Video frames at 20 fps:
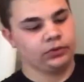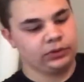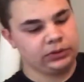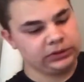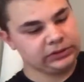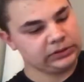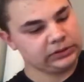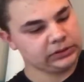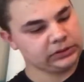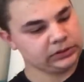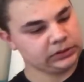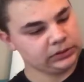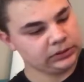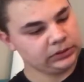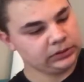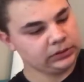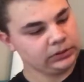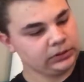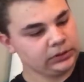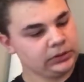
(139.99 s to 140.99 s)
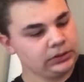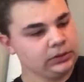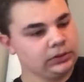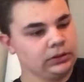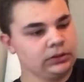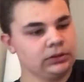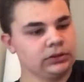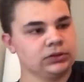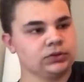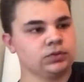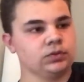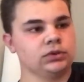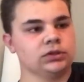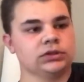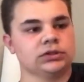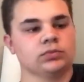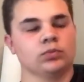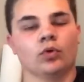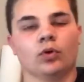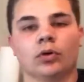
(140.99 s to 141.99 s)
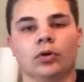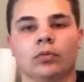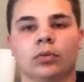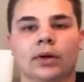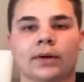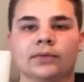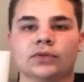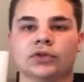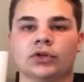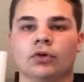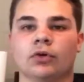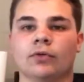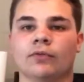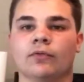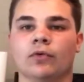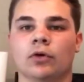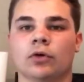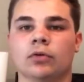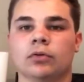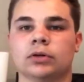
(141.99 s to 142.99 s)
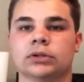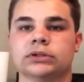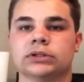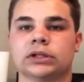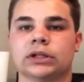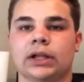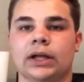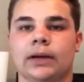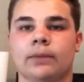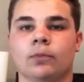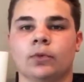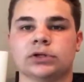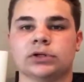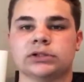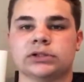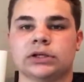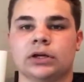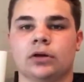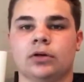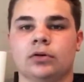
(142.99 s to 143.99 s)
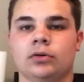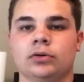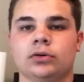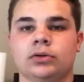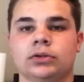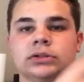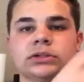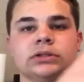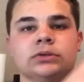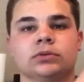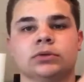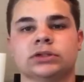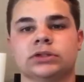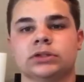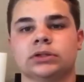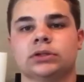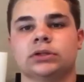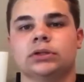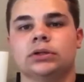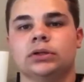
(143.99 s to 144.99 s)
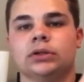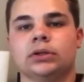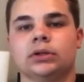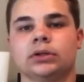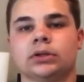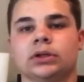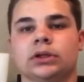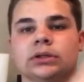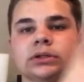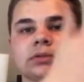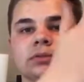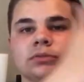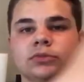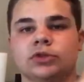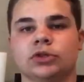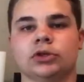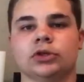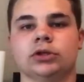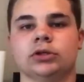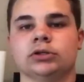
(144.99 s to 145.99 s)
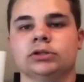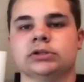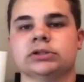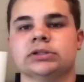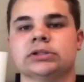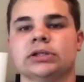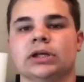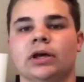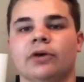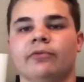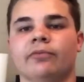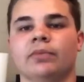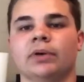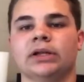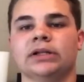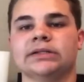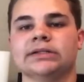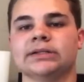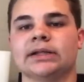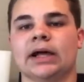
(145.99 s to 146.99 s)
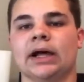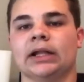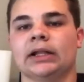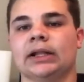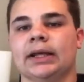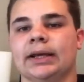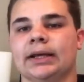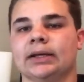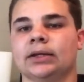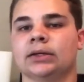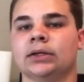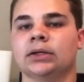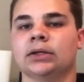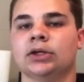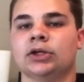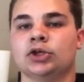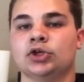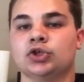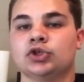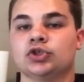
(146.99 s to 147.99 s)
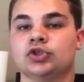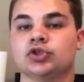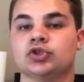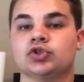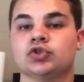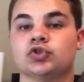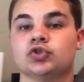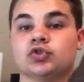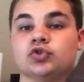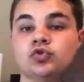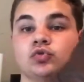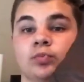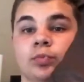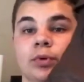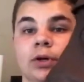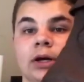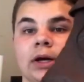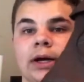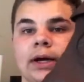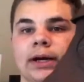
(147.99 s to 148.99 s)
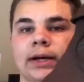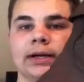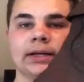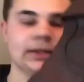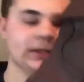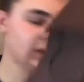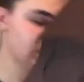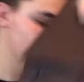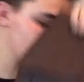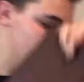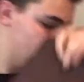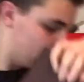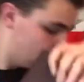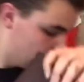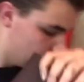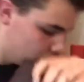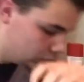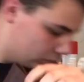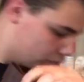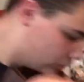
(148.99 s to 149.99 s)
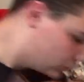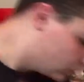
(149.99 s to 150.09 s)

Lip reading: This one is more what I was going for, where it's a lot more subtle, and you can see where it's got some dirt and stuff, but it's not like super high key, you know.